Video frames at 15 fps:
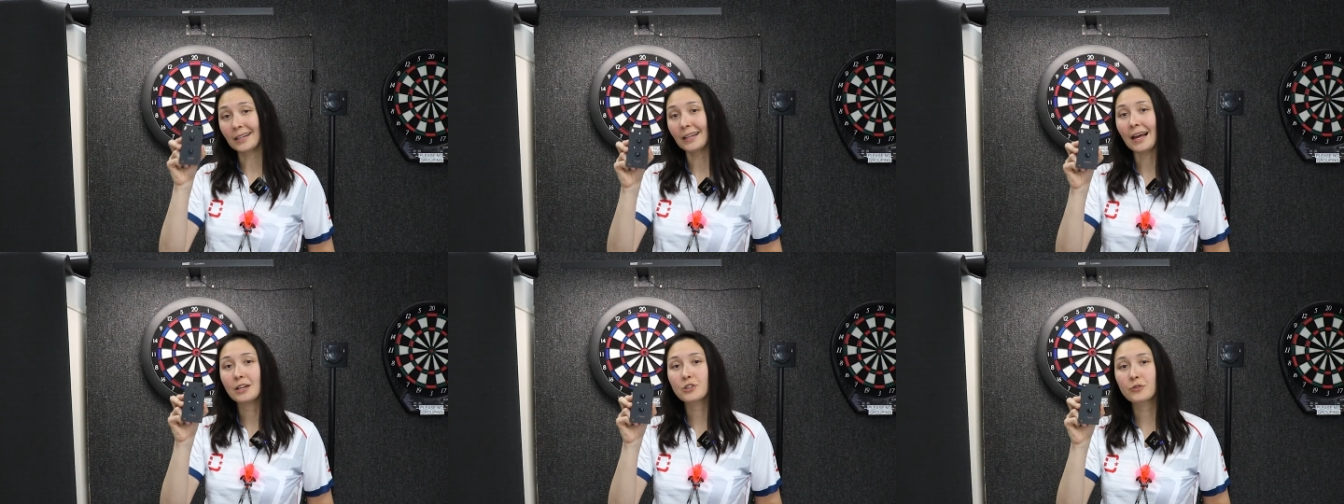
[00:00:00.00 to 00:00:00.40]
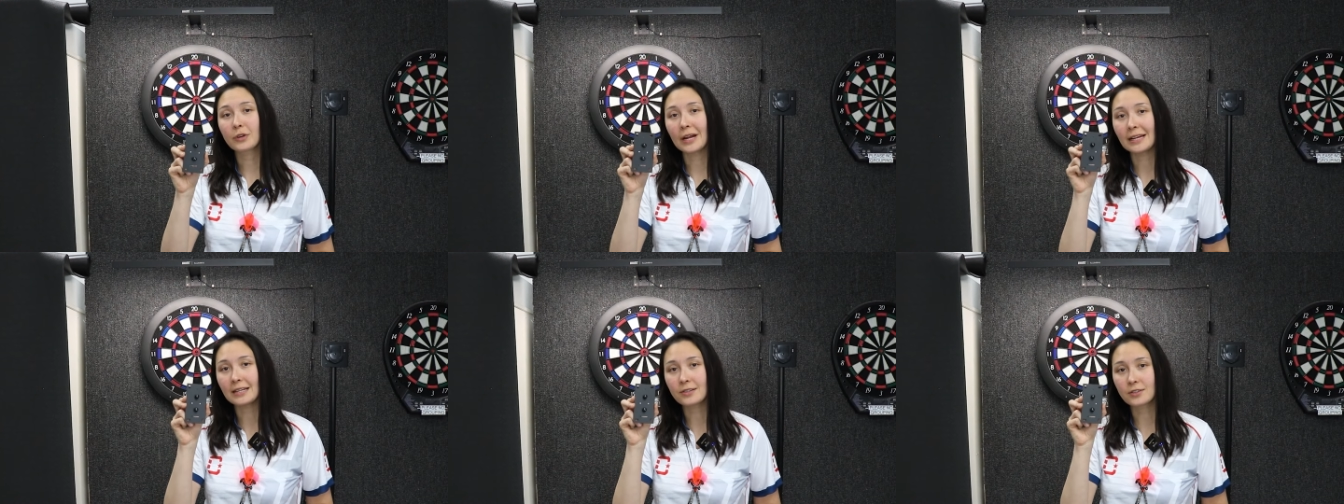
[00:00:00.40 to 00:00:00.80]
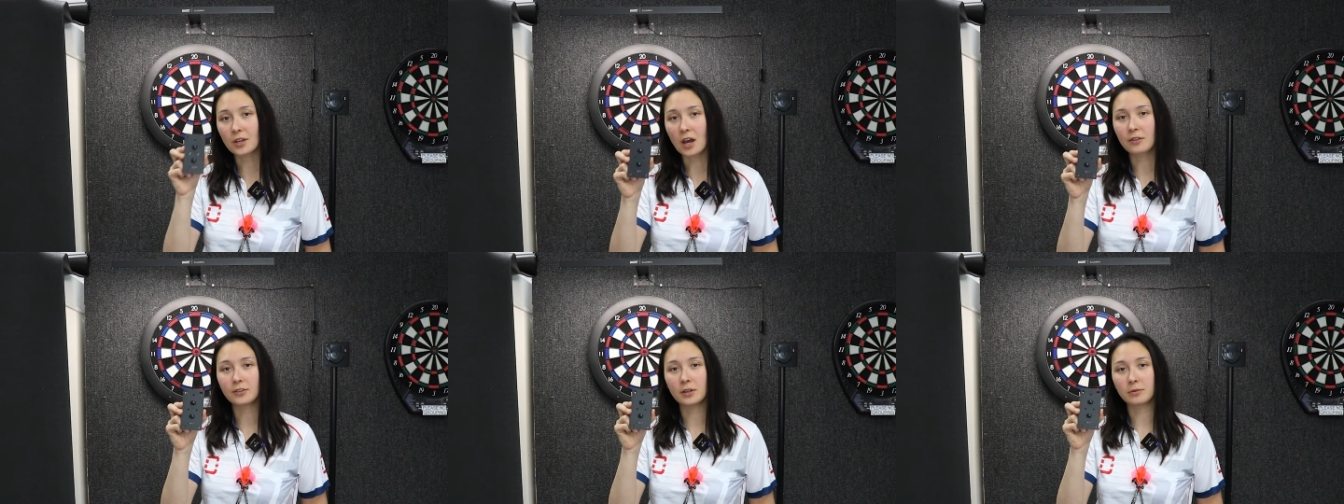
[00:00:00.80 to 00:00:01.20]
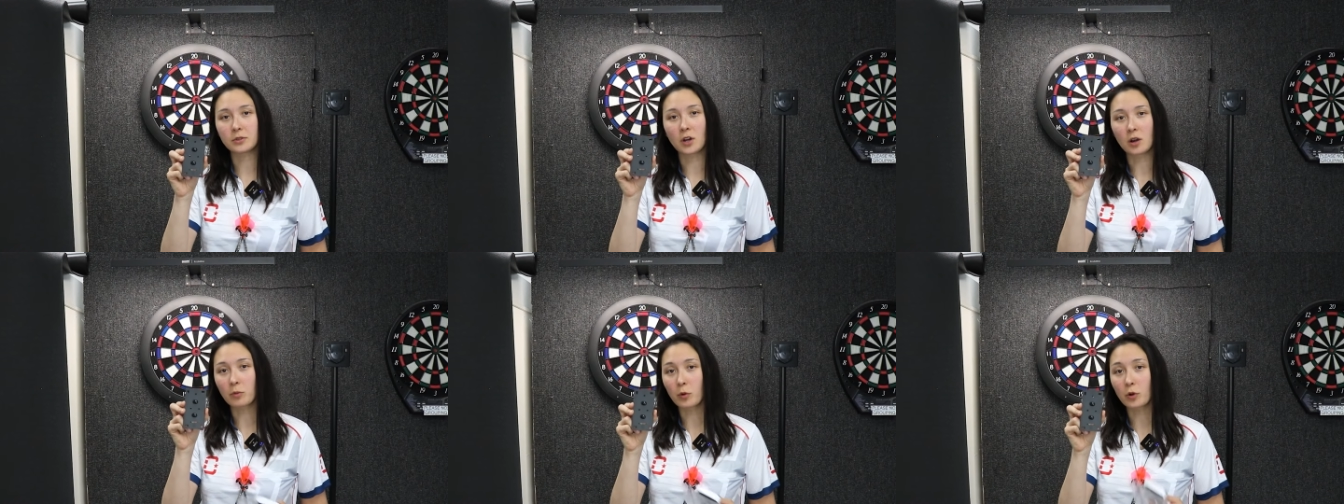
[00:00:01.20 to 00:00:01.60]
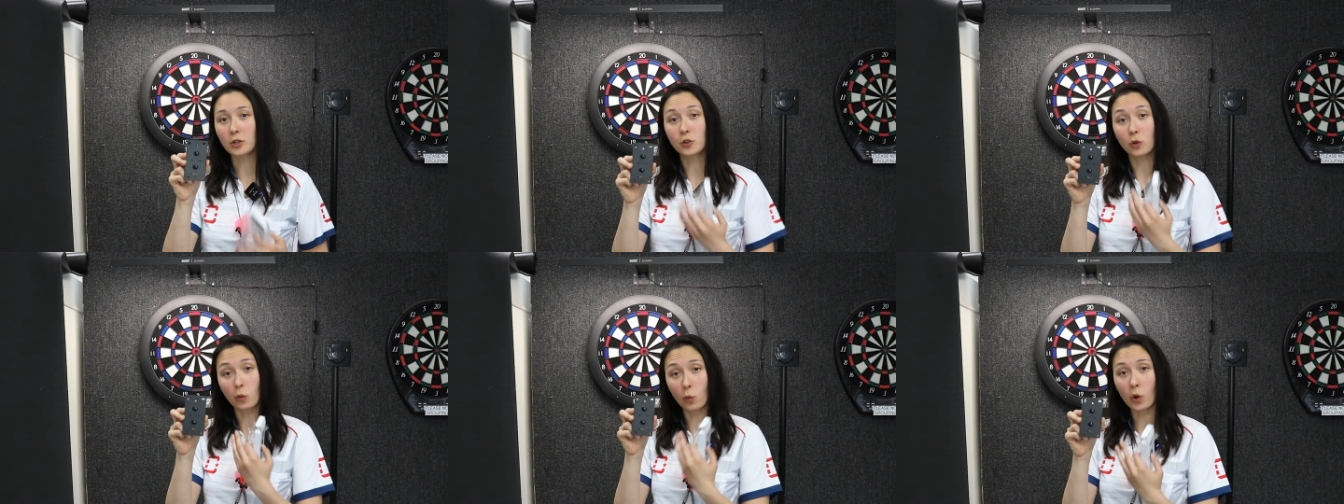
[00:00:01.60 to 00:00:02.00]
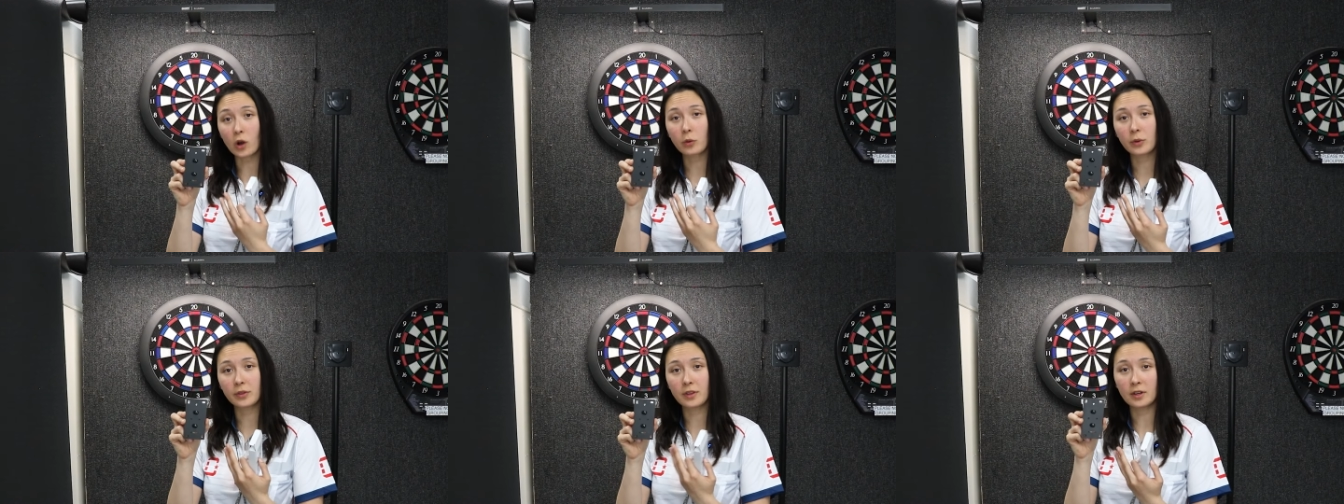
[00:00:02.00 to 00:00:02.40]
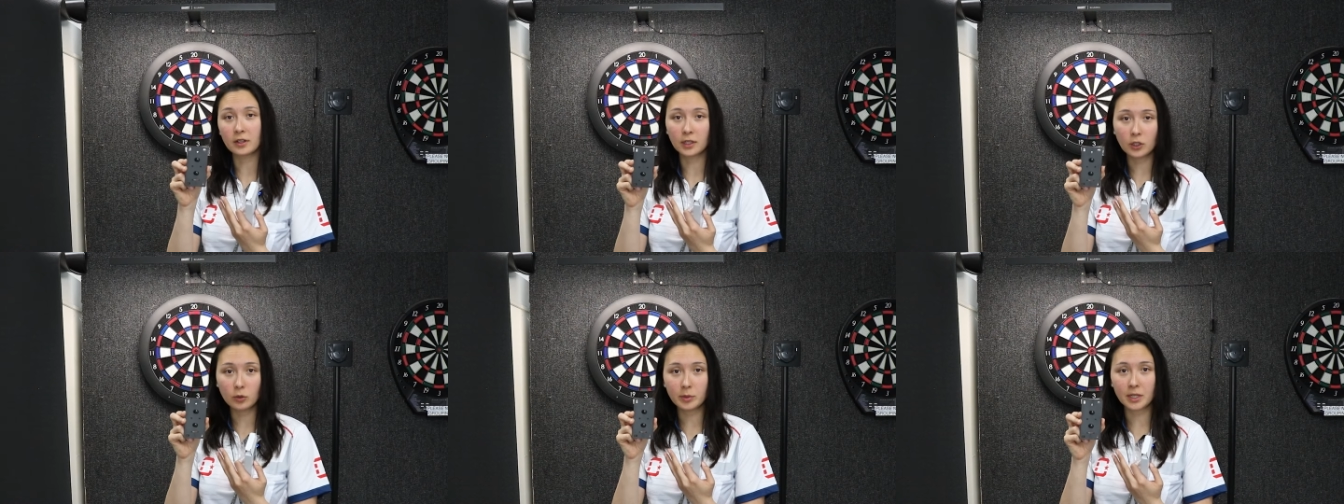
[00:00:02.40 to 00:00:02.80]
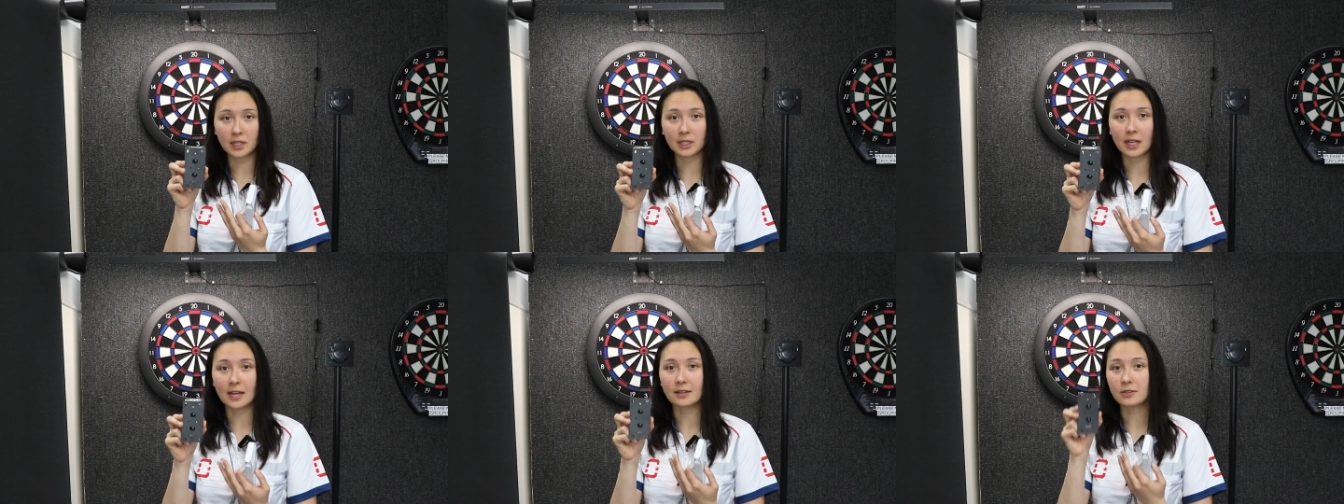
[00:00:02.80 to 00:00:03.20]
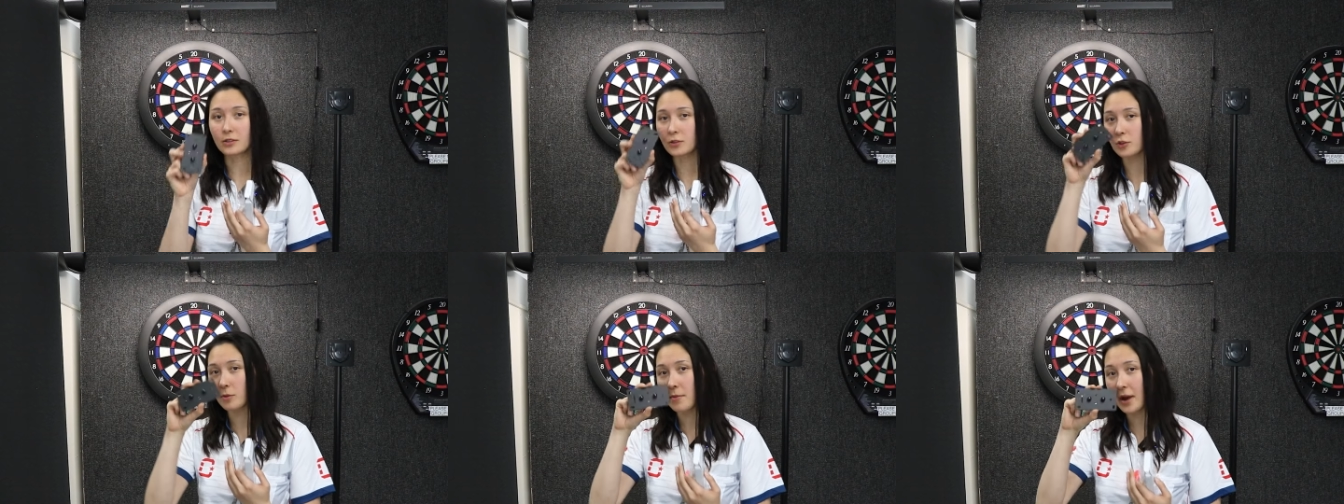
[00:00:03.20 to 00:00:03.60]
It allows for any soft tip dartboard to work with the Illumina light since you're